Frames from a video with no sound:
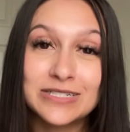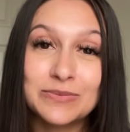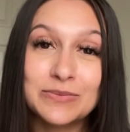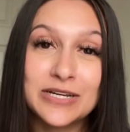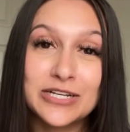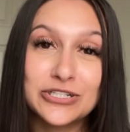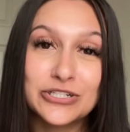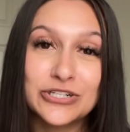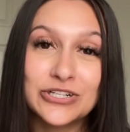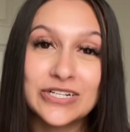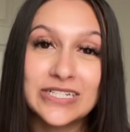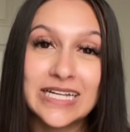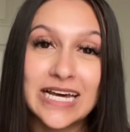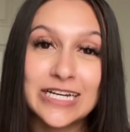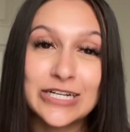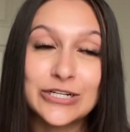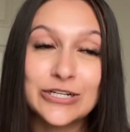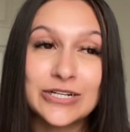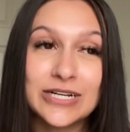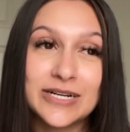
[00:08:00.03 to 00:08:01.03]
make sure that
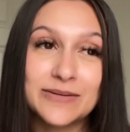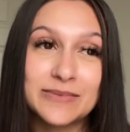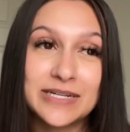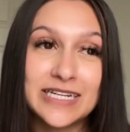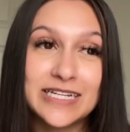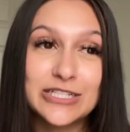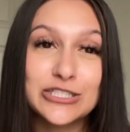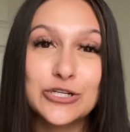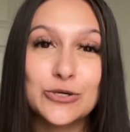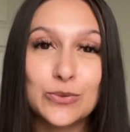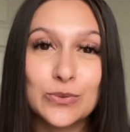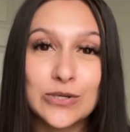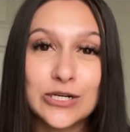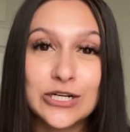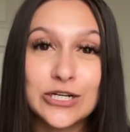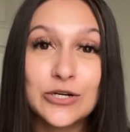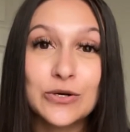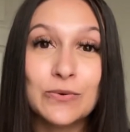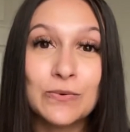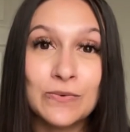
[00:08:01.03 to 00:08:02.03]
you're coming to
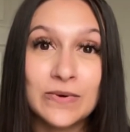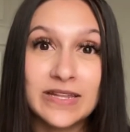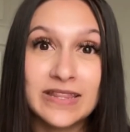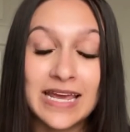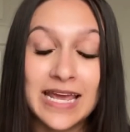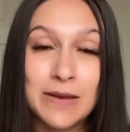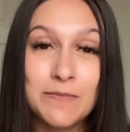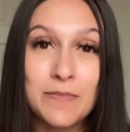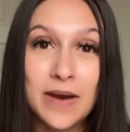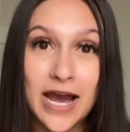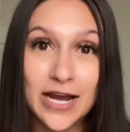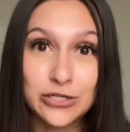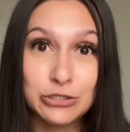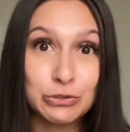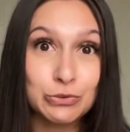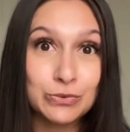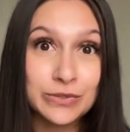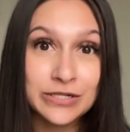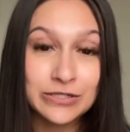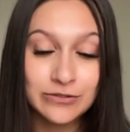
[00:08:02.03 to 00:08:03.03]
work with a badge
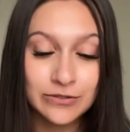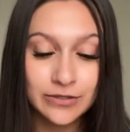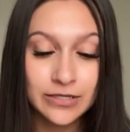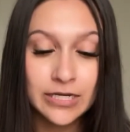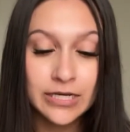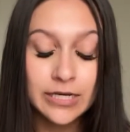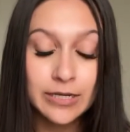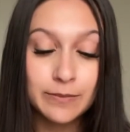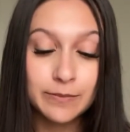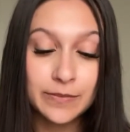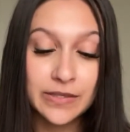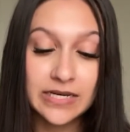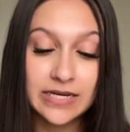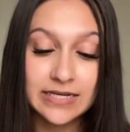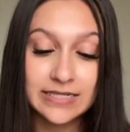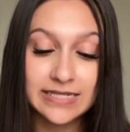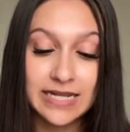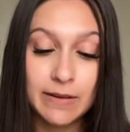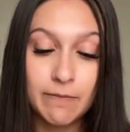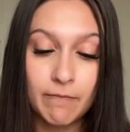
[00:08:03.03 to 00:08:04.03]
reel because
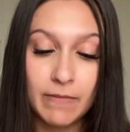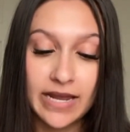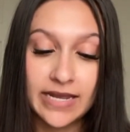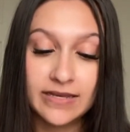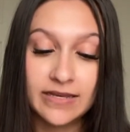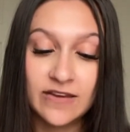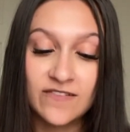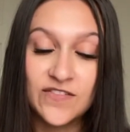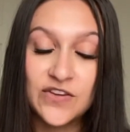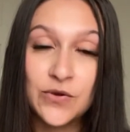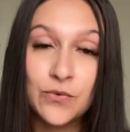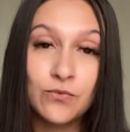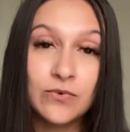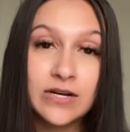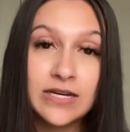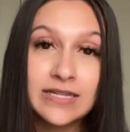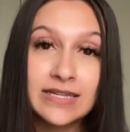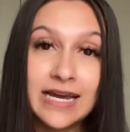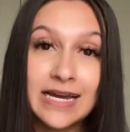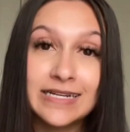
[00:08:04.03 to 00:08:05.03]
they might give you
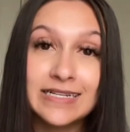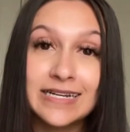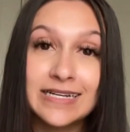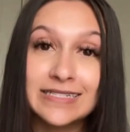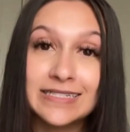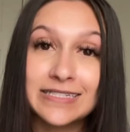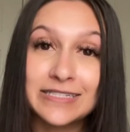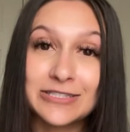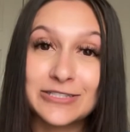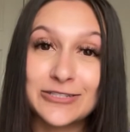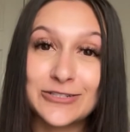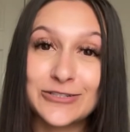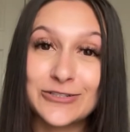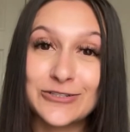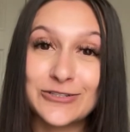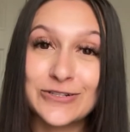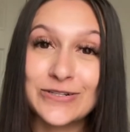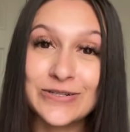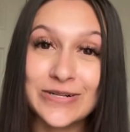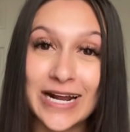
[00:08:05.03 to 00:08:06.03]
one that doesn't
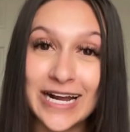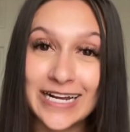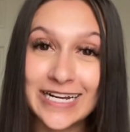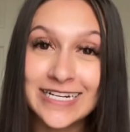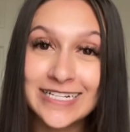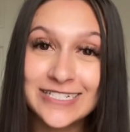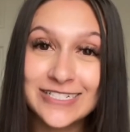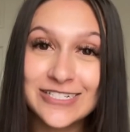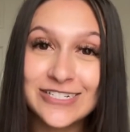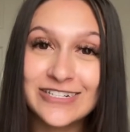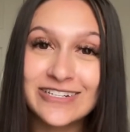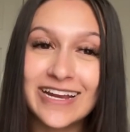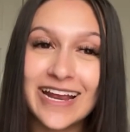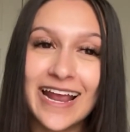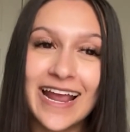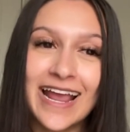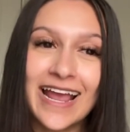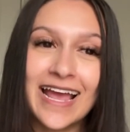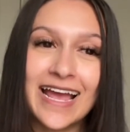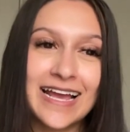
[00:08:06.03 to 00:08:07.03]
stretch,
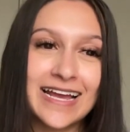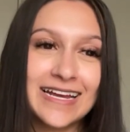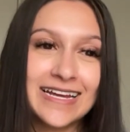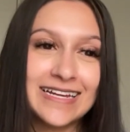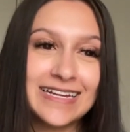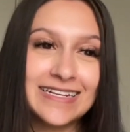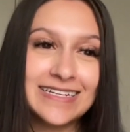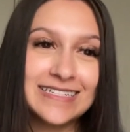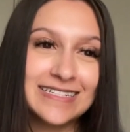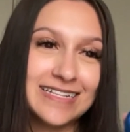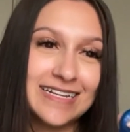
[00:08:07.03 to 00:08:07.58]
and